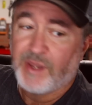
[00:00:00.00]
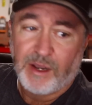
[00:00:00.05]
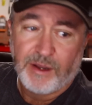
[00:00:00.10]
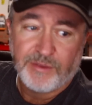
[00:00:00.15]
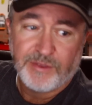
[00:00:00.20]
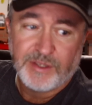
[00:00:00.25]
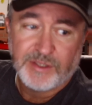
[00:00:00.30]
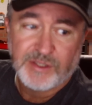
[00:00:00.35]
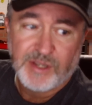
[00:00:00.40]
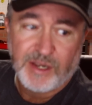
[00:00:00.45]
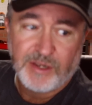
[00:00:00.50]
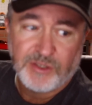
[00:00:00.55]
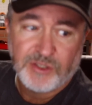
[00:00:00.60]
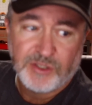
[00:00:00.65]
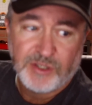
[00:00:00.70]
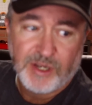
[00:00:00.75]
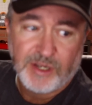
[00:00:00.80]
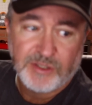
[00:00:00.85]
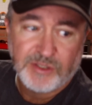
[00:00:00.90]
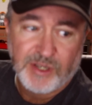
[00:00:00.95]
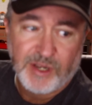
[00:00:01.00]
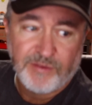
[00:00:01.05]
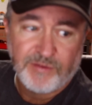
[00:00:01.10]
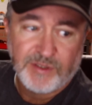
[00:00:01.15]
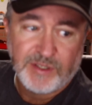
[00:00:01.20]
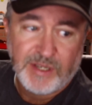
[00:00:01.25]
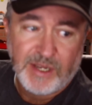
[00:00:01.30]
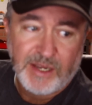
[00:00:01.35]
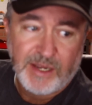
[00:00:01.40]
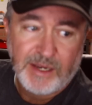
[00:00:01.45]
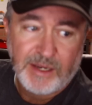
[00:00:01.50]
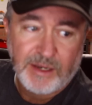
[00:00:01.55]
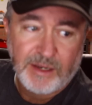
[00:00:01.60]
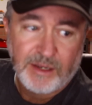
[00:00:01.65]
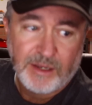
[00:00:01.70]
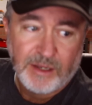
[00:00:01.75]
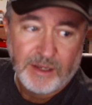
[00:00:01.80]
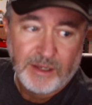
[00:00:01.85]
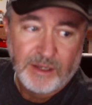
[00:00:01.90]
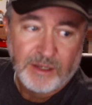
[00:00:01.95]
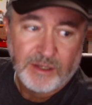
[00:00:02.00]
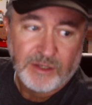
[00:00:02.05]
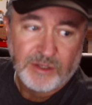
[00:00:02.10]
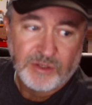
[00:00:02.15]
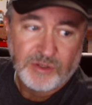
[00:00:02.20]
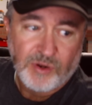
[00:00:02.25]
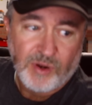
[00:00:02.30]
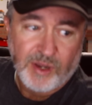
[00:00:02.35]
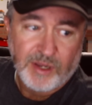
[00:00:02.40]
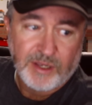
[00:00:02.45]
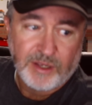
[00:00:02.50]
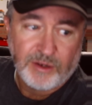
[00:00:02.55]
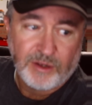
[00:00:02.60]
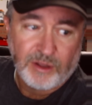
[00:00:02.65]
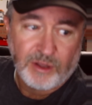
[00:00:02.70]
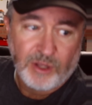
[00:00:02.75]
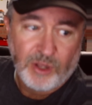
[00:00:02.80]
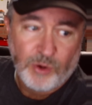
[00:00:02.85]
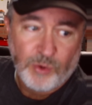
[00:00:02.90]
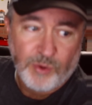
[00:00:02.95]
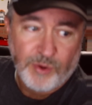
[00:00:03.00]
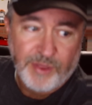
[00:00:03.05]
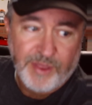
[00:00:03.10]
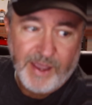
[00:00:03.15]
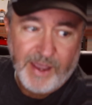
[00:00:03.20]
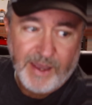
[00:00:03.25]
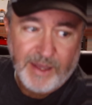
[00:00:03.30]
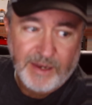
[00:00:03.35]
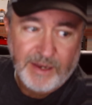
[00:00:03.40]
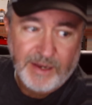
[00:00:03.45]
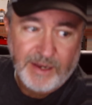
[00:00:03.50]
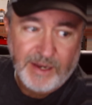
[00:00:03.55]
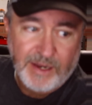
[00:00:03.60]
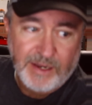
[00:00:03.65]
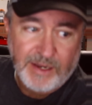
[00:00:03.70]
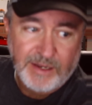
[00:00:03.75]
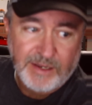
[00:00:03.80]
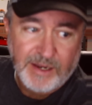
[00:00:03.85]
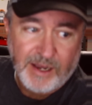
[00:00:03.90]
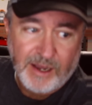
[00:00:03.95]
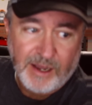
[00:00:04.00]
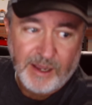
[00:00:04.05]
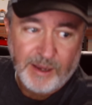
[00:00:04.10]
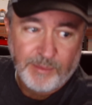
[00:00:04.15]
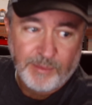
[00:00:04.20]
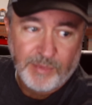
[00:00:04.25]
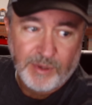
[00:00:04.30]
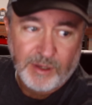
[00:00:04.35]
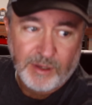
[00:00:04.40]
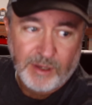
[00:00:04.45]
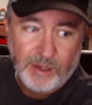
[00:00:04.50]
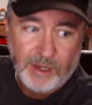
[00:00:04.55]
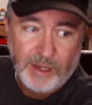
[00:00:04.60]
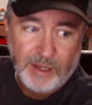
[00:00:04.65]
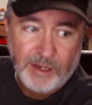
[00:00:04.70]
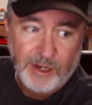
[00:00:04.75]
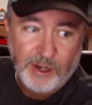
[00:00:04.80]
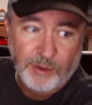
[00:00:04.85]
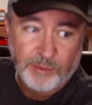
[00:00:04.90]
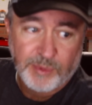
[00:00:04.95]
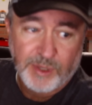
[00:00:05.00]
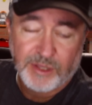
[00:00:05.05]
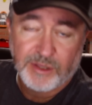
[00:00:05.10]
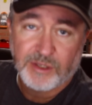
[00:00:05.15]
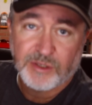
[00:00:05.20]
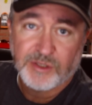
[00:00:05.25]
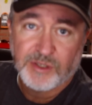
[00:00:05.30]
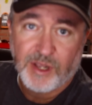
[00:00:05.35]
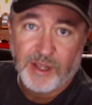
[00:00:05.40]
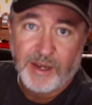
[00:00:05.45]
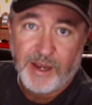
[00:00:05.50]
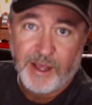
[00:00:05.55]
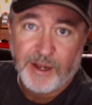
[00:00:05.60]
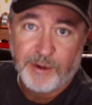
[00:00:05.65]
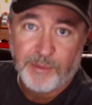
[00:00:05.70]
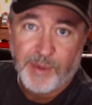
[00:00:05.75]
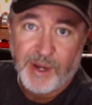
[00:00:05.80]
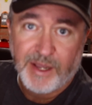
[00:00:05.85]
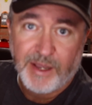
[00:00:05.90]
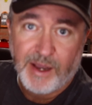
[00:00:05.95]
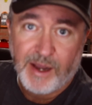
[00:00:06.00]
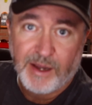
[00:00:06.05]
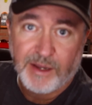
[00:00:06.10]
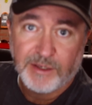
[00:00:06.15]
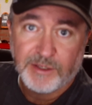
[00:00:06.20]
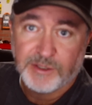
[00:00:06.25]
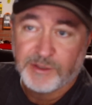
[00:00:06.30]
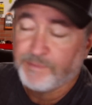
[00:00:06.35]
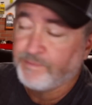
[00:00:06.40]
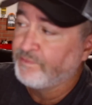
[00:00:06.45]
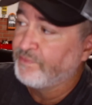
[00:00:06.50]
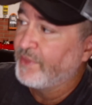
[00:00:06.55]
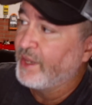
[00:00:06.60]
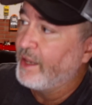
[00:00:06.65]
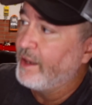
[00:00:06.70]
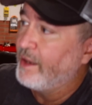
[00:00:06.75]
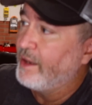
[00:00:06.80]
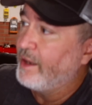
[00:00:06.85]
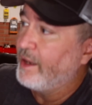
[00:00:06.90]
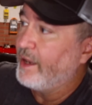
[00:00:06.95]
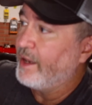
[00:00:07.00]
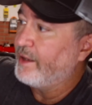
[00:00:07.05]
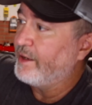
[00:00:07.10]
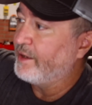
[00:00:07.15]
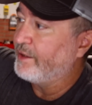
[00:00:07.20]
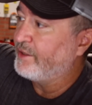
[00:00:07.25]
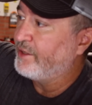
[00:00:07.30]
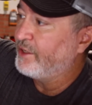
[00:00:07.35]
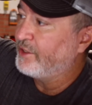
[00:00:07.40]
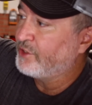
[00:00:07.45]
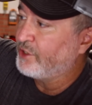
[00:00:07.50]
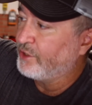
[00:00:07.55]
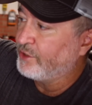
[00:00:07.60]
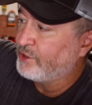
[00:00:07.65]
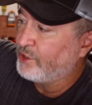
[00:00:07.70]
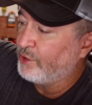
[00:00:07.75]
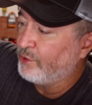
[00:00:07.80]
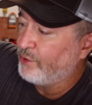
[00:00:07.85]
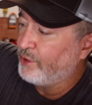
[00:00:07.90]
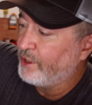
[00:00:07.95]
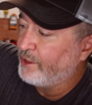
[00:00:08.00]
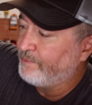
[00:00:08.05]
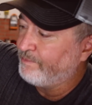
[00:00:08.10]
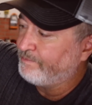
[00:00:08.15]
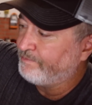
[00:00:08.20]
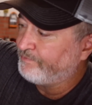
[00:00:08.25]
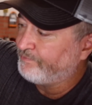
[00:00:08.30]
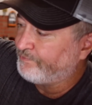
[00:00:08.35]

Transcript: on this HJ17. So I can lower that at any time and help get the sun out of my eyes. In addition to it,